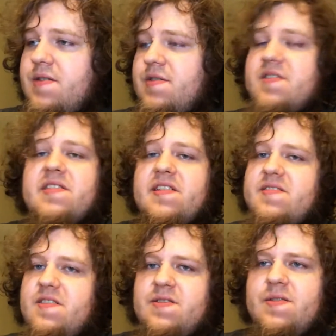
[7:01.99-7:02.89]
you just got to
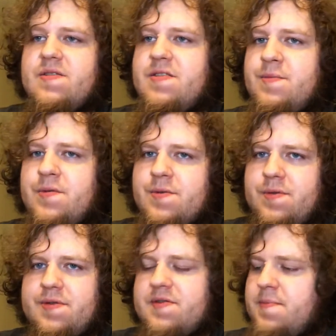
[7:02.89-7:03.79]
stick to those simple
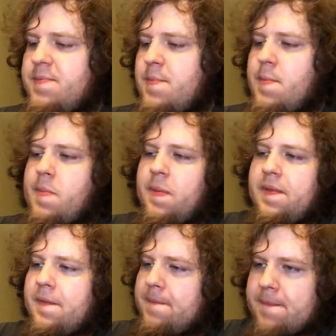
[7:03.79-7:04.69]
rules.
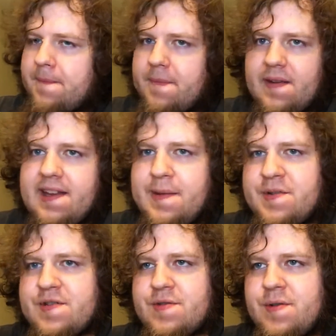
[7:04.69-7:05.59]
Keep
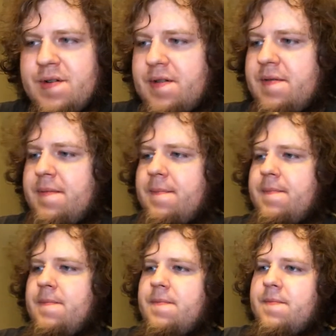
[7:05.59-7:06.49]
it short.
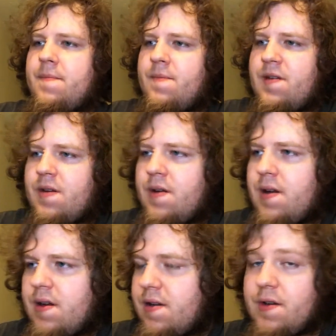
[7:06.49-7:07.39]

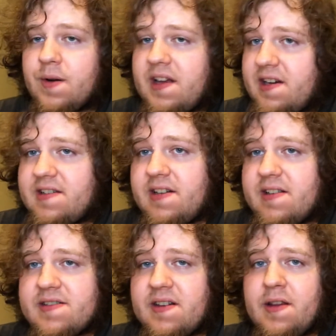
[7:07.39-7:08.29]
Don't actually
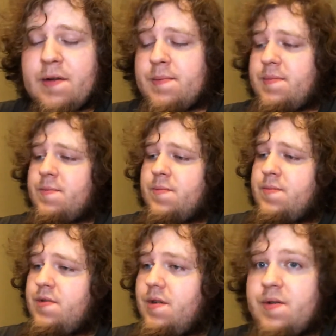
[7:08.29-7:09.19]
listen to them.
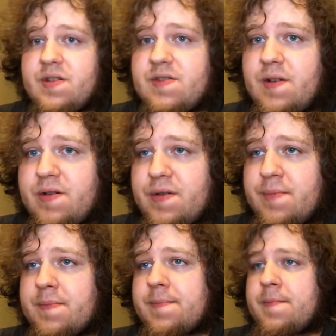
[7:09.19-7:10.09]
Don't insult
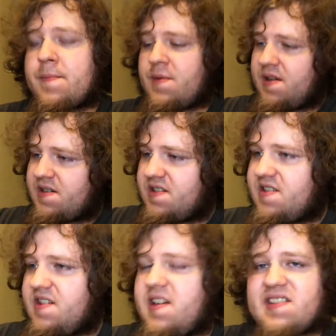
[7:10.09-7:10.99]
them.
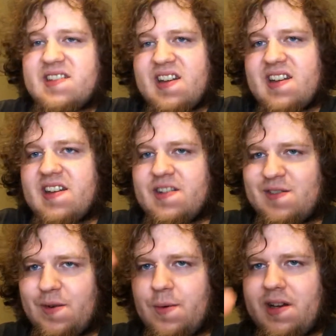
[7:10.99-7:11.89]
Just
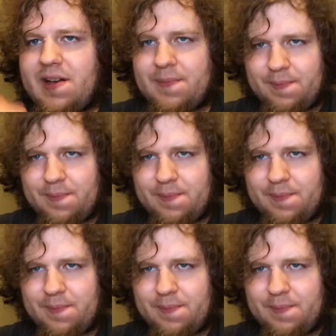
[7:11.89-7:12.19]
disagree.